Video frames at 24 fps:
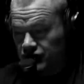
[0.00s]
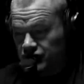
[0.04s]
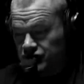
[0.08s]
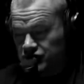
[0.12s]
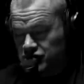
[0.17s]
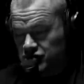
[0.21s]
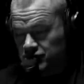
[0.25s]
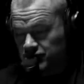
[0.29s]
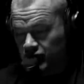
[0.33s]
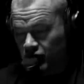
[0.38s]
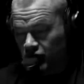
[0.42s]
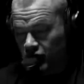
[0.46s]

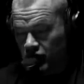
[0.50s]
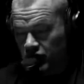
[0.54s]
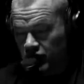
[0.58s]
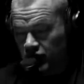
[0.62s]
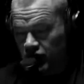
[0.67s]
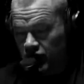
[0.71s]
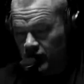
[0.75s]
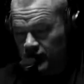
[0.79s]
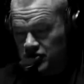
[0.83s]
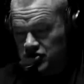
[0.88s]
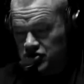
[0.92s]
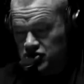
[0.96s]
support
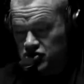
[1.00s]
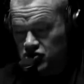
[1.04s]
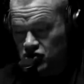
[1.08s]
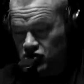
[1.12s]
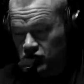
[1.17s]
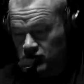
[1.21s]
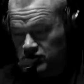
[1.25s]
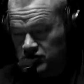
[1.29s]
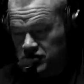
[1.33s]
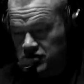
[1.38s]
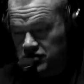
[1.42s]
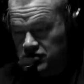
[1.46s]
from his
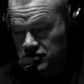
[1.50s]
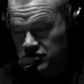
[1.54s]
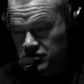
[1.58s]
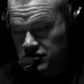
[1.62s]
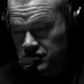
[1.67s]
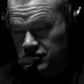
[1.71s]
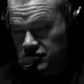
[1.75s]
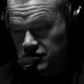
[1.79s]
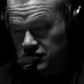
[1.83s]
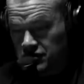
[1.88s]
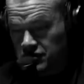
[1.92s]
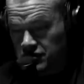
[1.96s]
troops
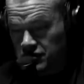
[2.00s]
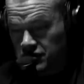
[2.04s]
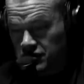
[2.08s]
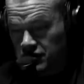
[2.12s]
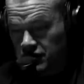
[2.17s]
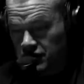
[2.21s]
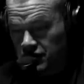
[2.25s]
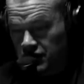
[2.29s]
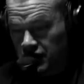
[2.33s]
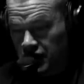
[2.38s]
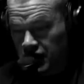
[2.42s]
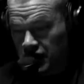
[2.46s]

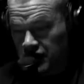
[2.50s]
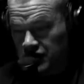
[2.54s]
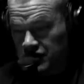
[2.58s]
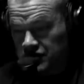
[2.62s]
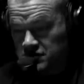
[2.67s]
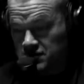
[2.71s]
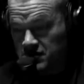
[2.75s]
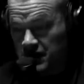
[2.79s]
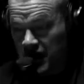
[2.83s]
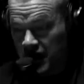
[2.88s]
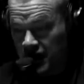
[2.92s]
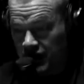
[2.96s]
and
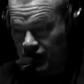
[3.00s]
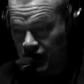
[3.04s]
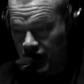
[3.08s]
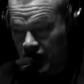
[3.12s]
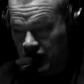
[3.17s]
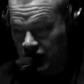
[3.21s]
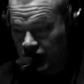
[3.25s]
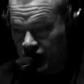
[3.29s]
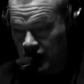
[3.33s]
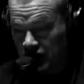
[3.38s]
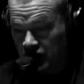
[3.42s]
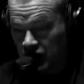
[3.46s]
his men
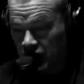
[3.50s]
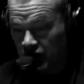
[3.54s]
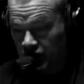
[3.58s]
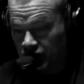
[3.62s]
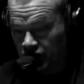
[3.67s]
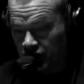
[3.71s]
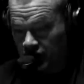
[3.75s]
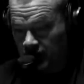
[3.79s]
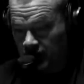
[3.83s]
that that loved